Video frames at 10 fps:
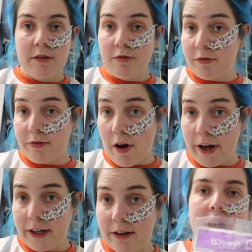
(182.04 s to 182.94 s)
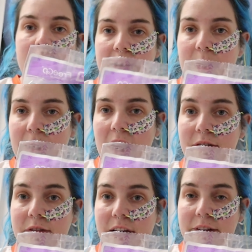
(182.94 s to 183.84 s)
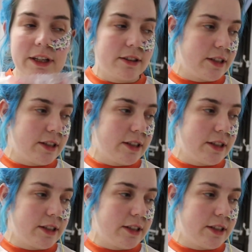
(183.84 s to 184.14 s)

fine. Then we have the giving